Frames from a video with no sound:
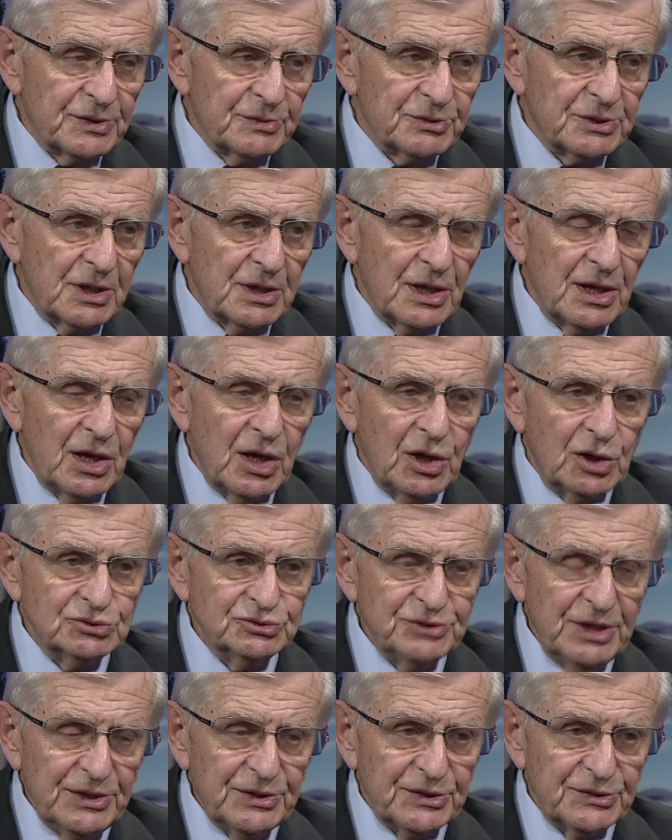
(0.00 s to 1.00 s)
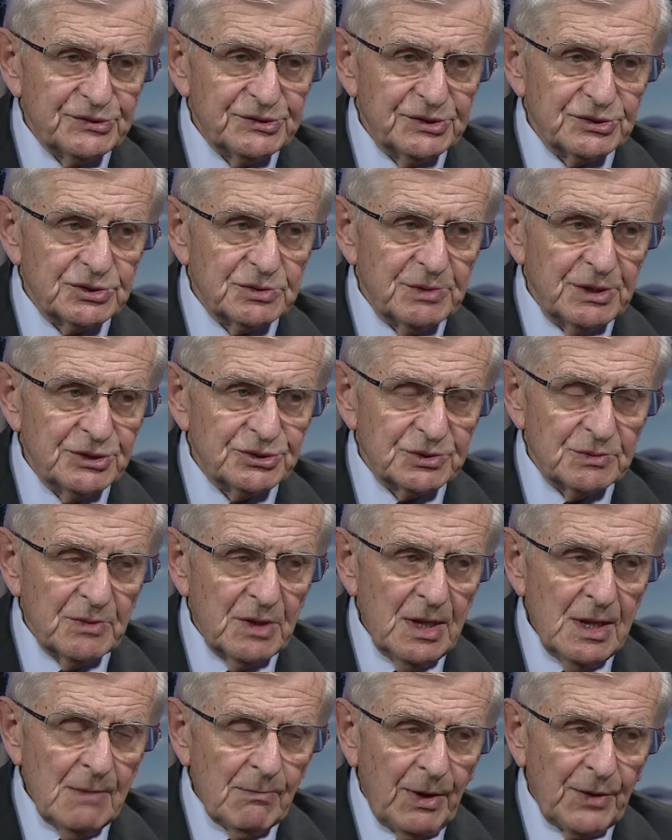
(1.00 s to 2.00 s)
It was a horrendous situation,
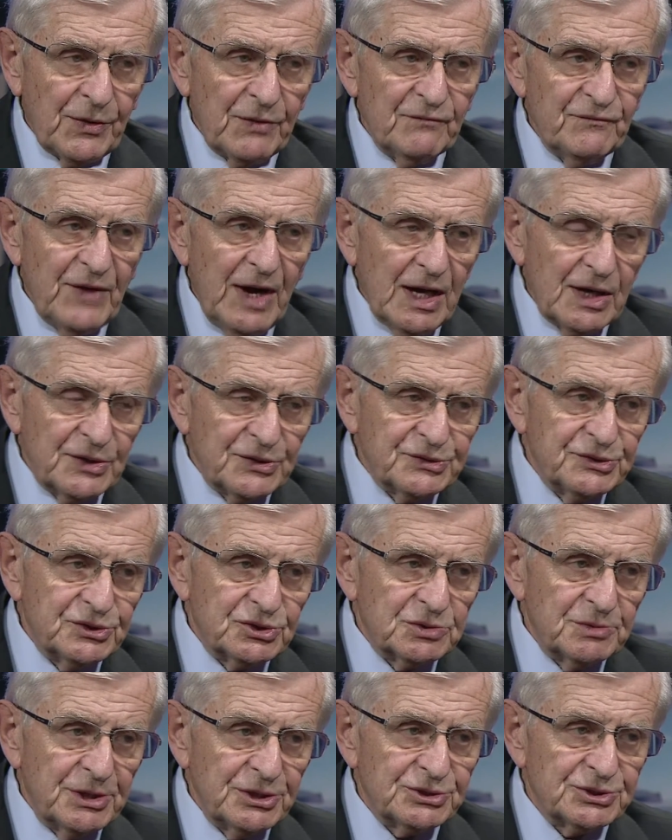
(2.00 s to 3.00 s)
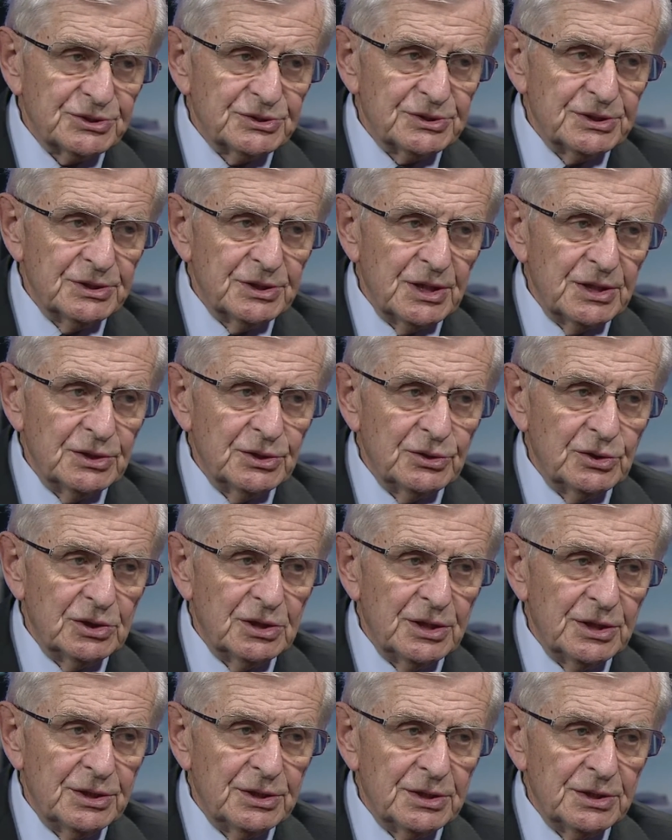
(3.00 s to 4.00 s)
one of the vilest situations
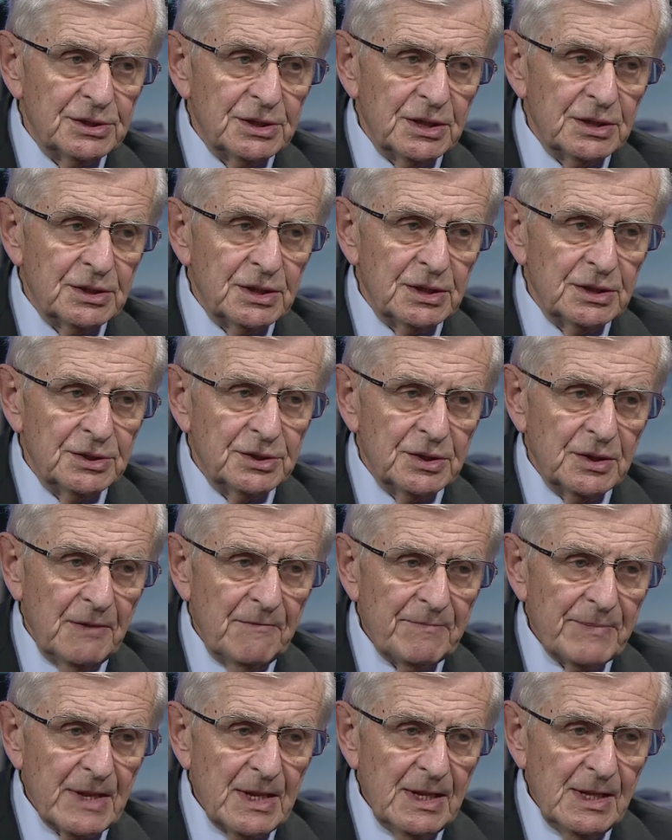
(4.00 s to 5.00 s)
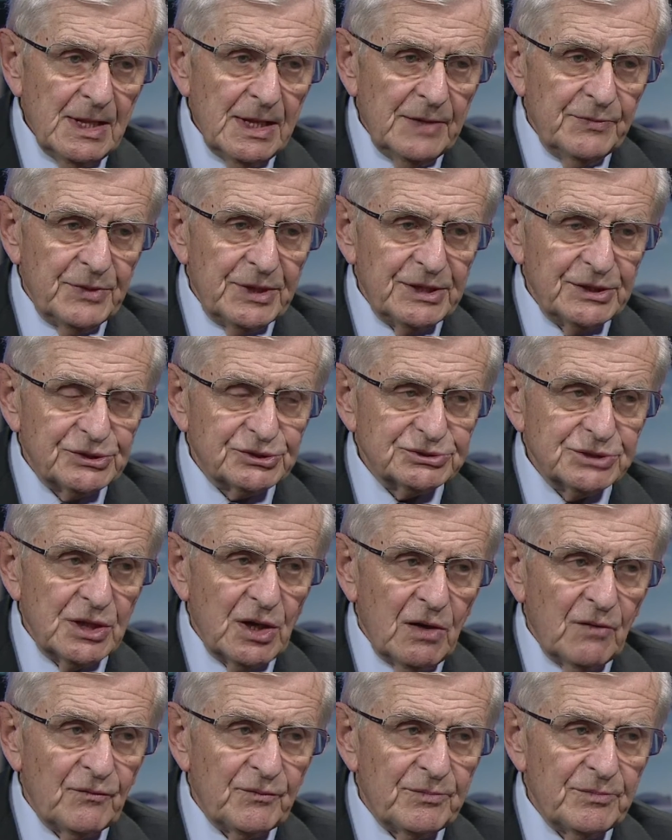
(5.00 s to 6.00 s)
in the history
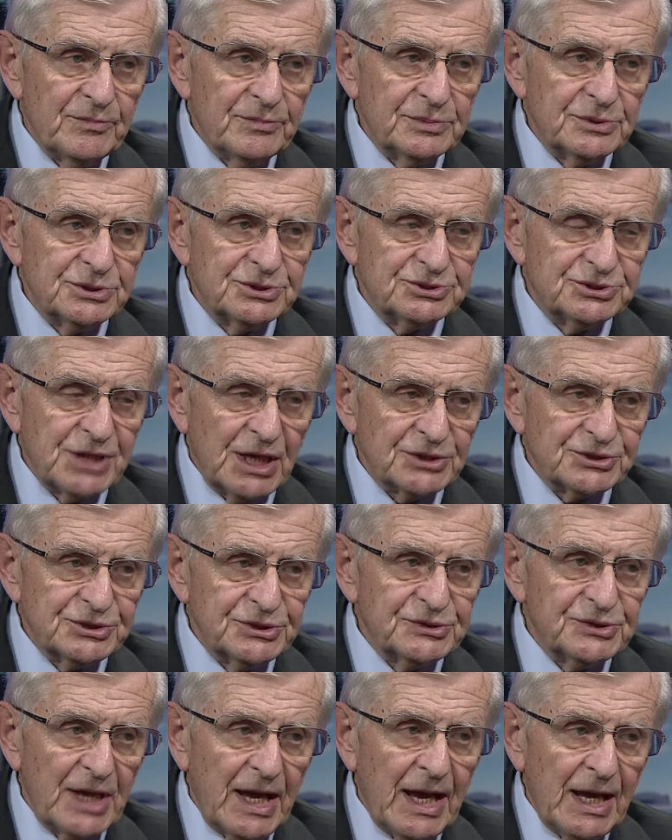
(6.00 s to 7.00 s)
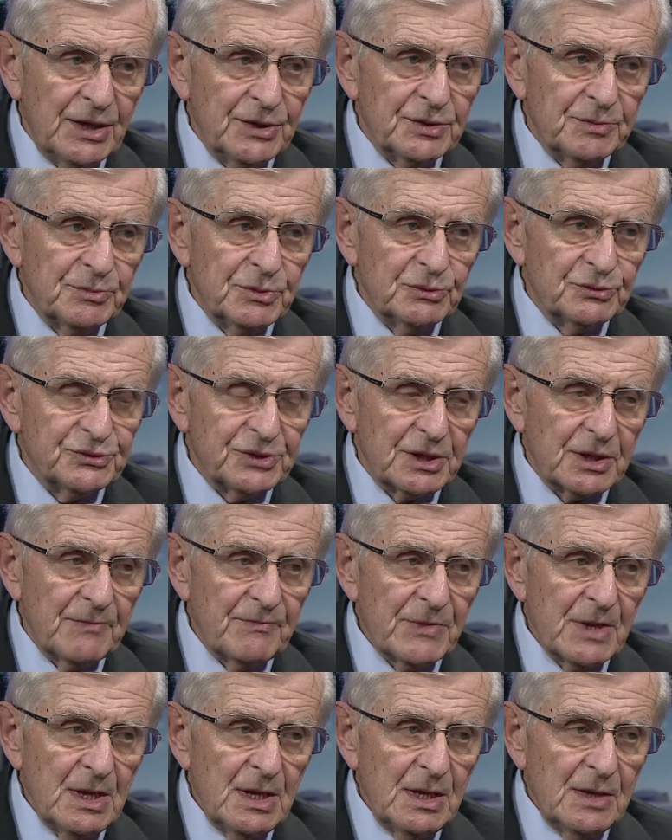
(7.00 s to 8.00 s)
of judges and music.
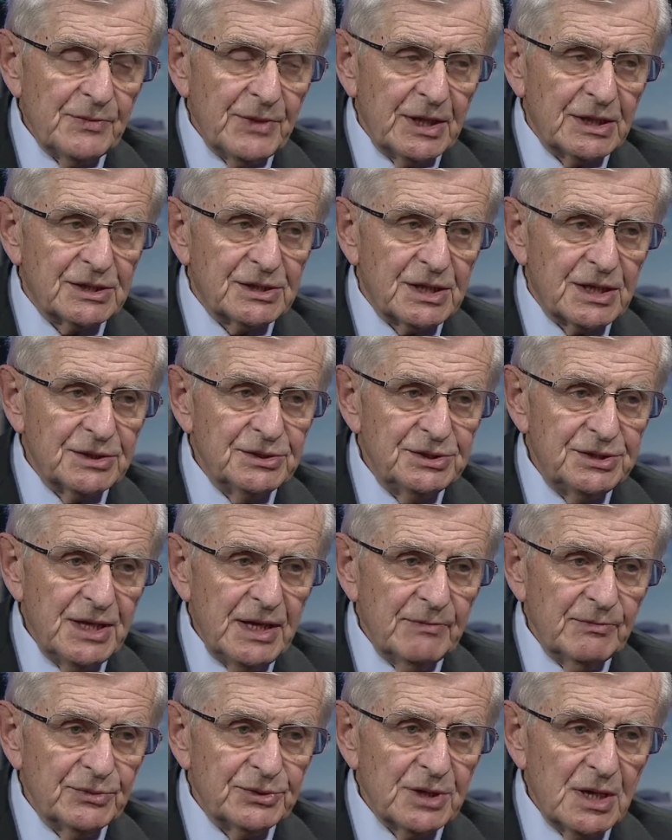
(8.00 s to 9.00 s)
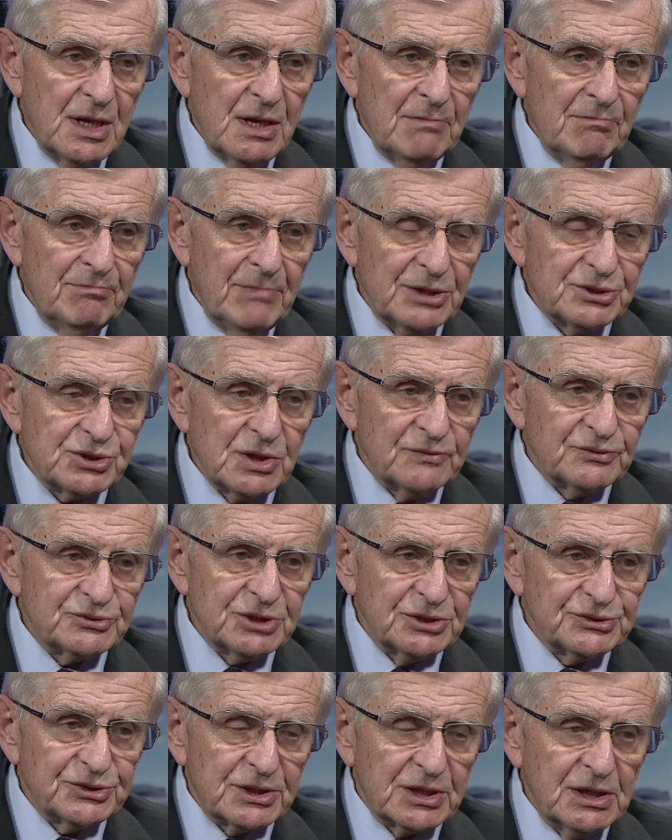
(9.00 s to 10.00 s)
They condemned much of
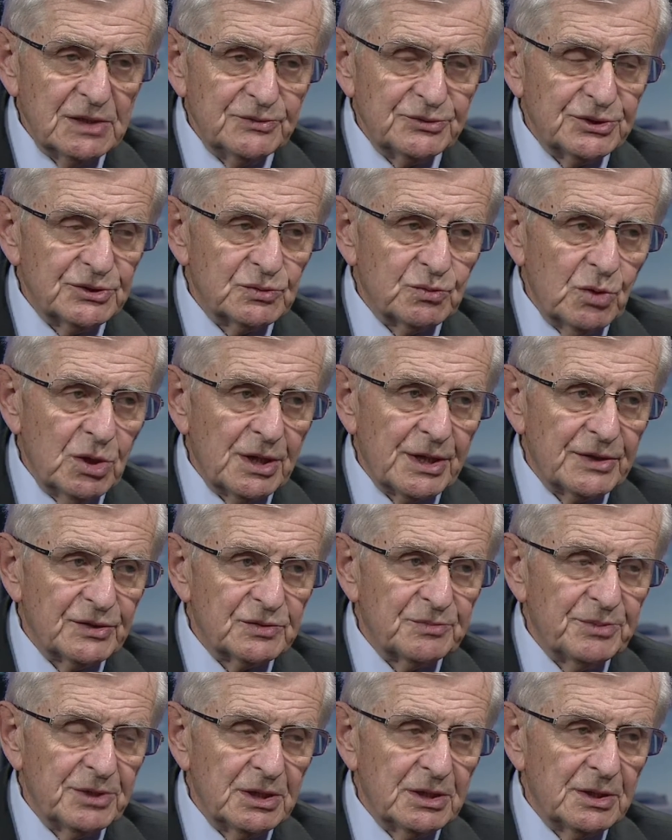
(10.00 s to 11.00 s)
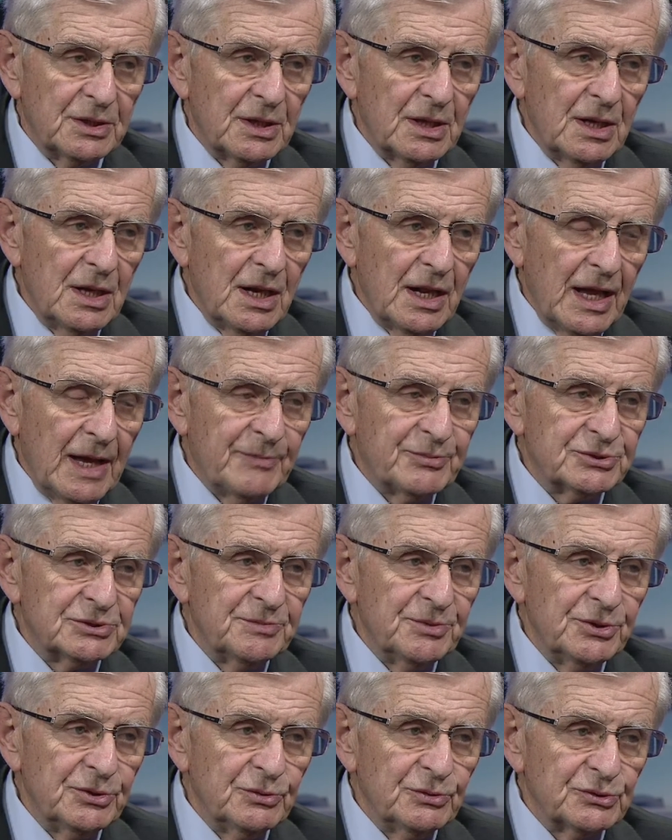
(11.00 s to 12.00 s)
Shostakovich's work as being
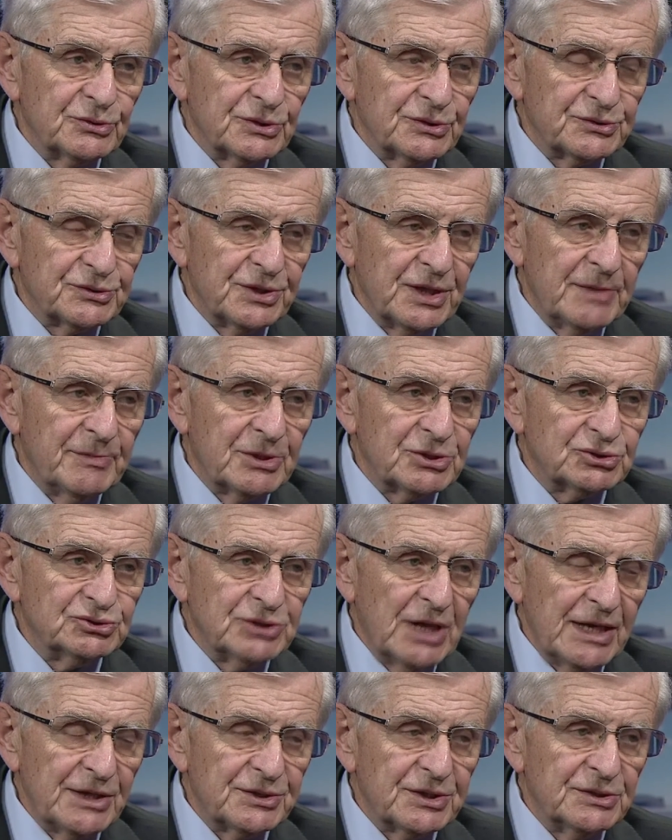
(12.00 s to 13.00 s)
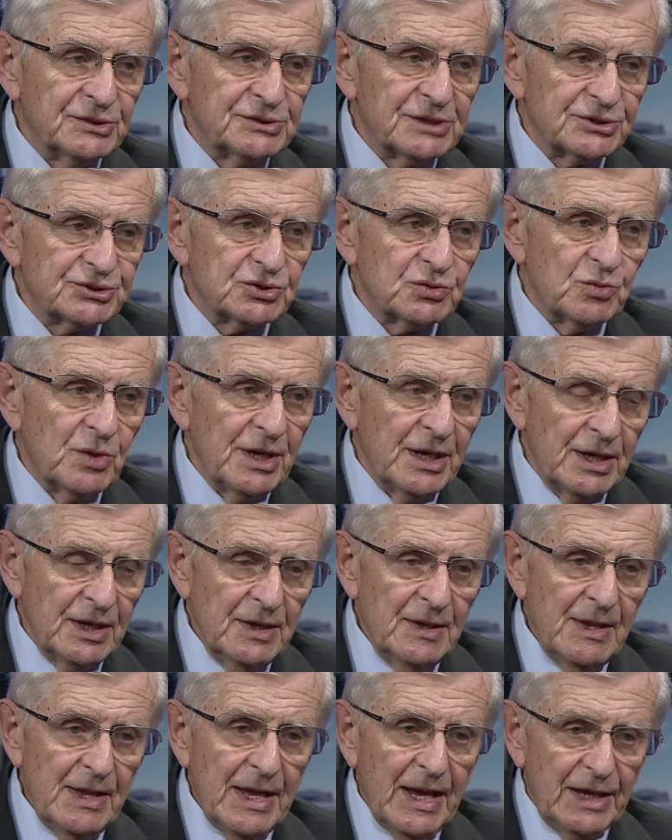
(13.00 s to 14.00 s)
absolutely useless, and they must write in such a way
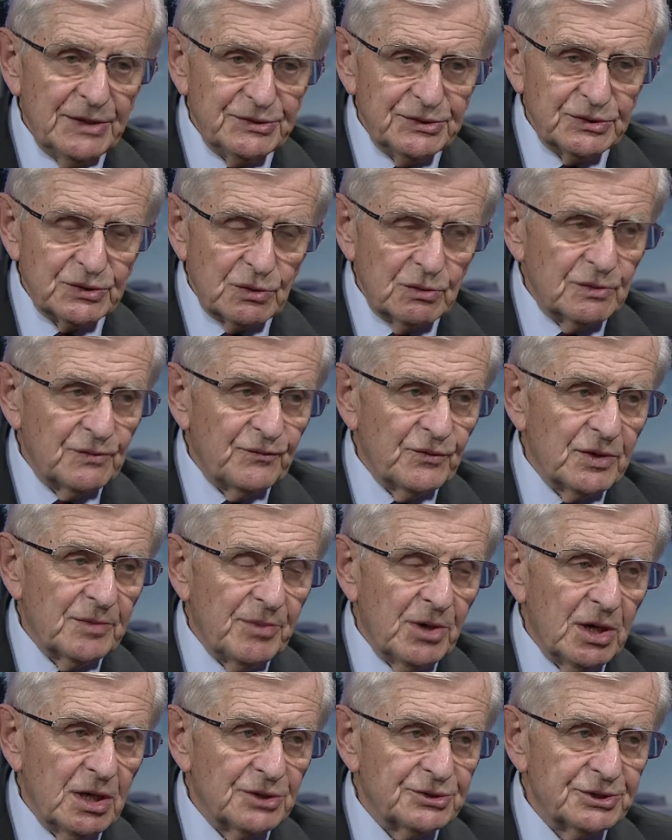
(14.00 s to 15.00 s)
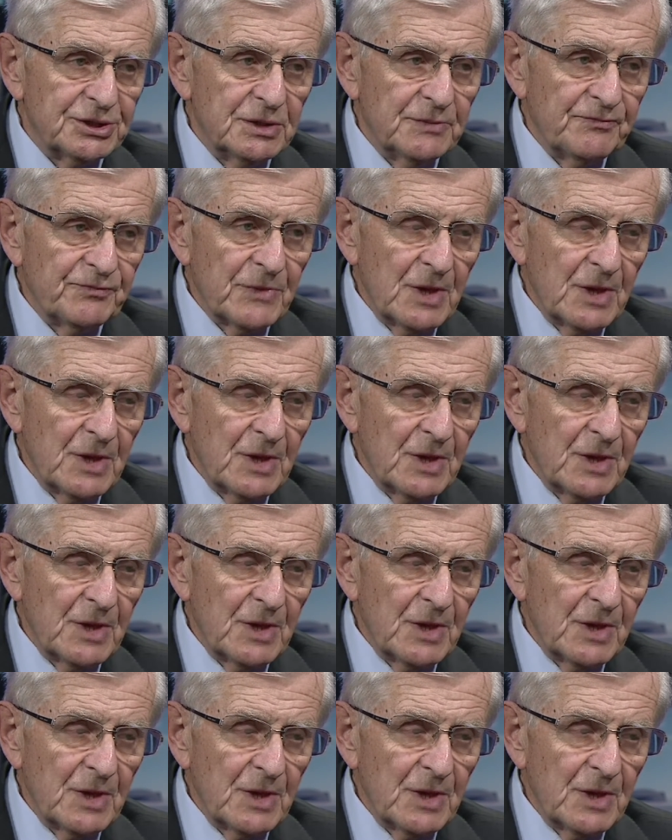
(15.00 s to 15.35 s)
as is good for the party.